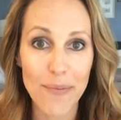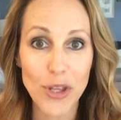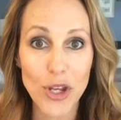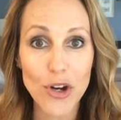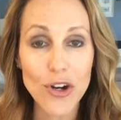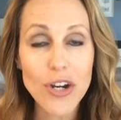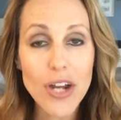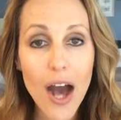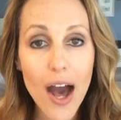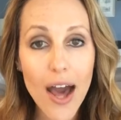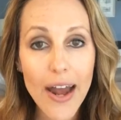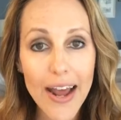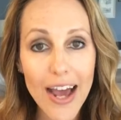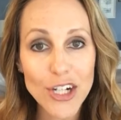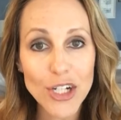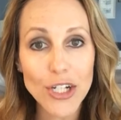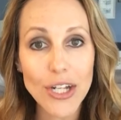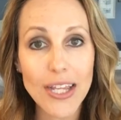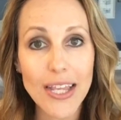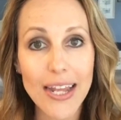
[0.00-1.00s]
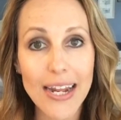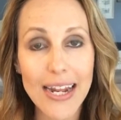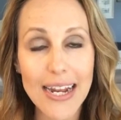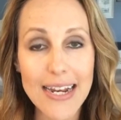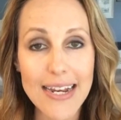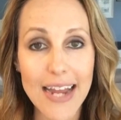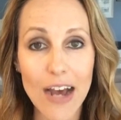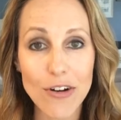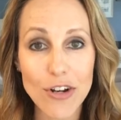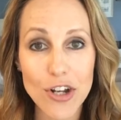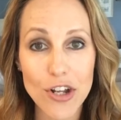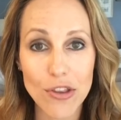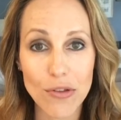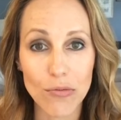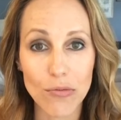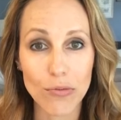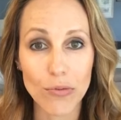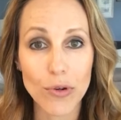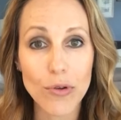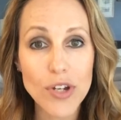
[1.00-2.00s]
You're not actually getting down to the
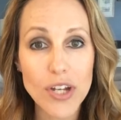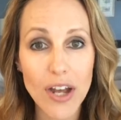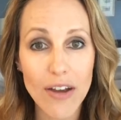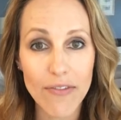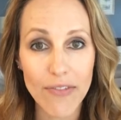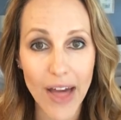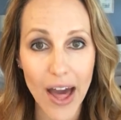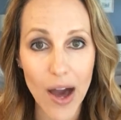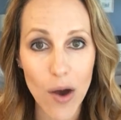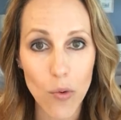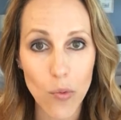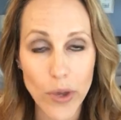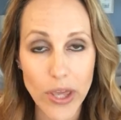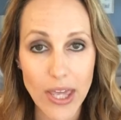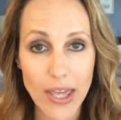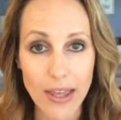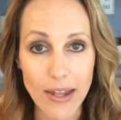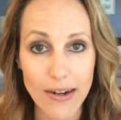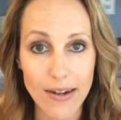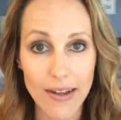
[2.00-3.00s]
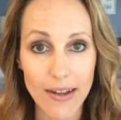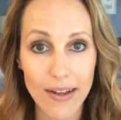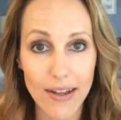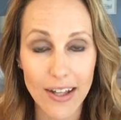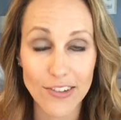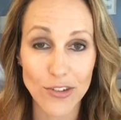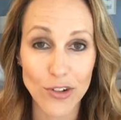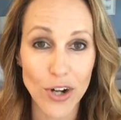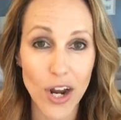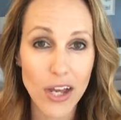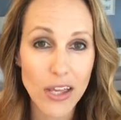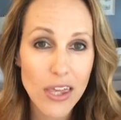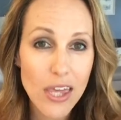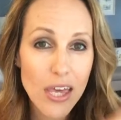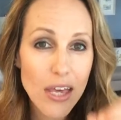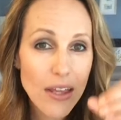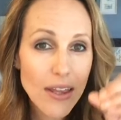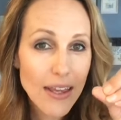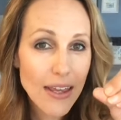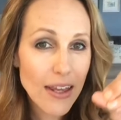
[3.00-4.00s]
root of that weed. And so you're not
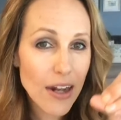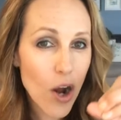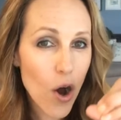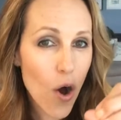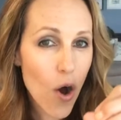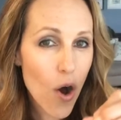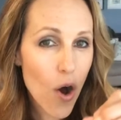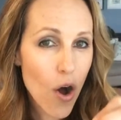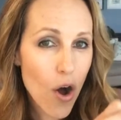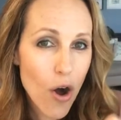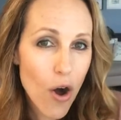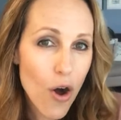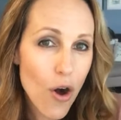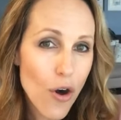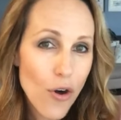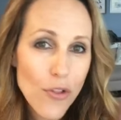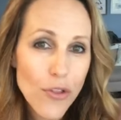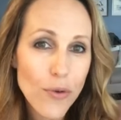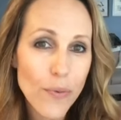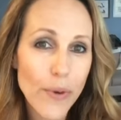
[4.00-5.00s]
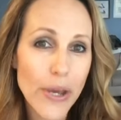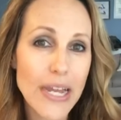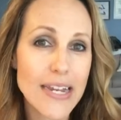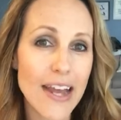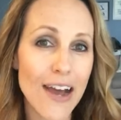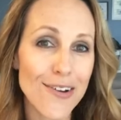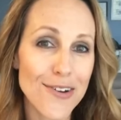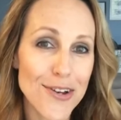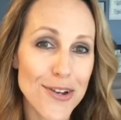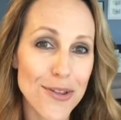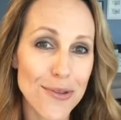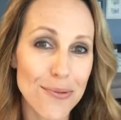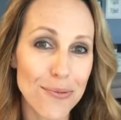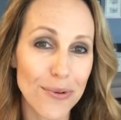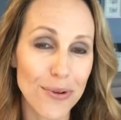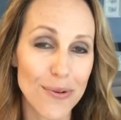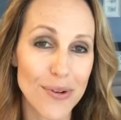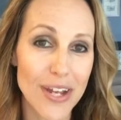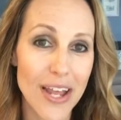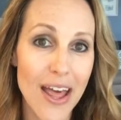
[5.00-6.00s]
killing it all the way down to the
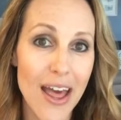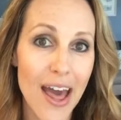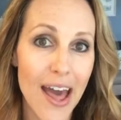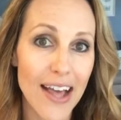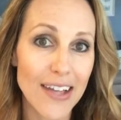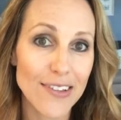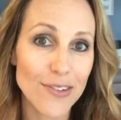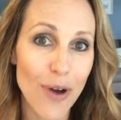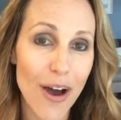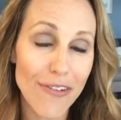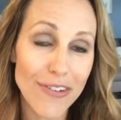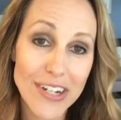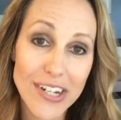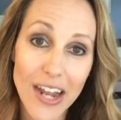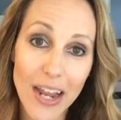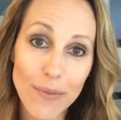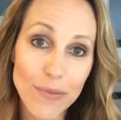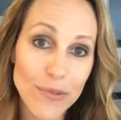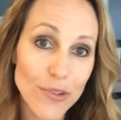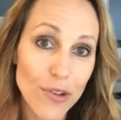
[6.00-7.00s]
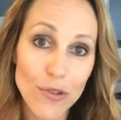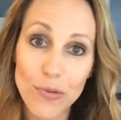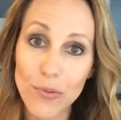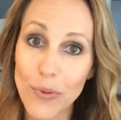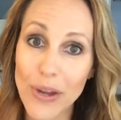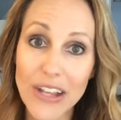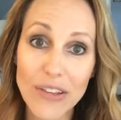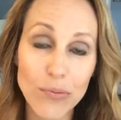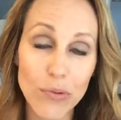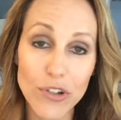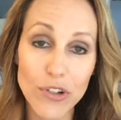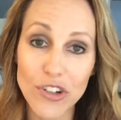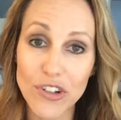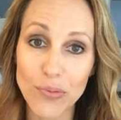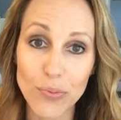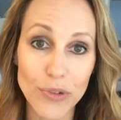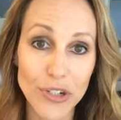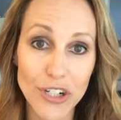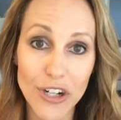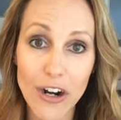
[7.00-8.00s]
root. And so oftentimes those weeds will
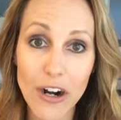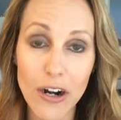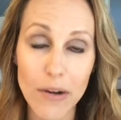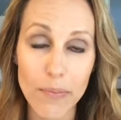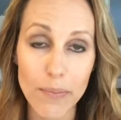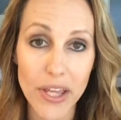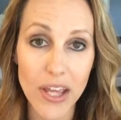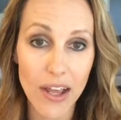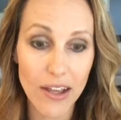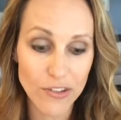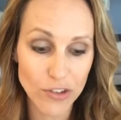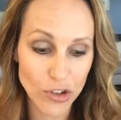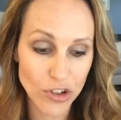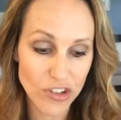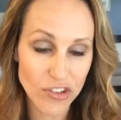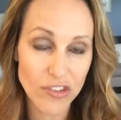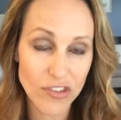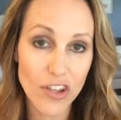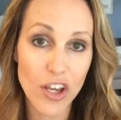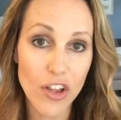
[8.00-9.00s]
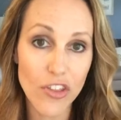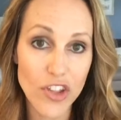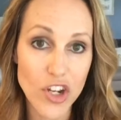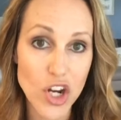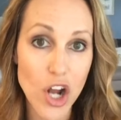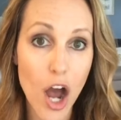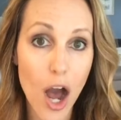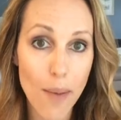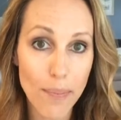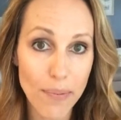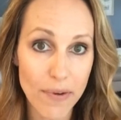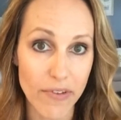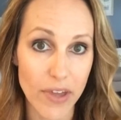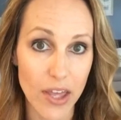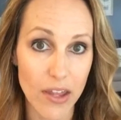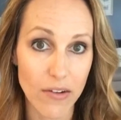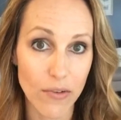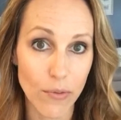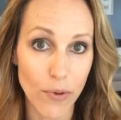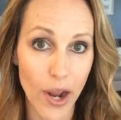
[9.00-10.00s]
just return because you just killed the top of
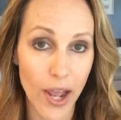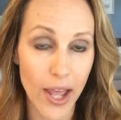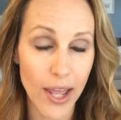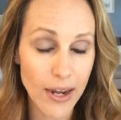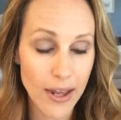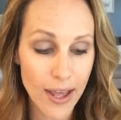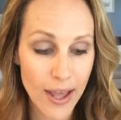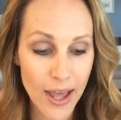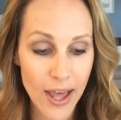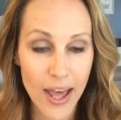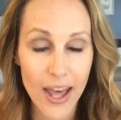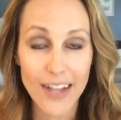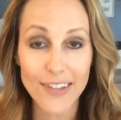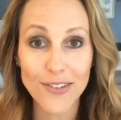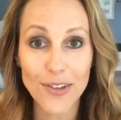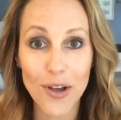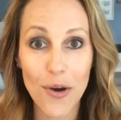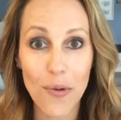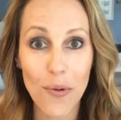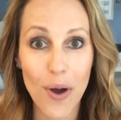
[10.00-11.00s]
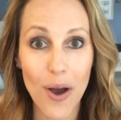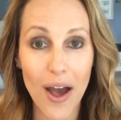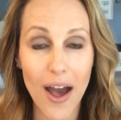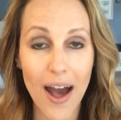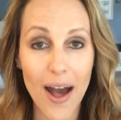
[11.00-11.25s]
it, right? So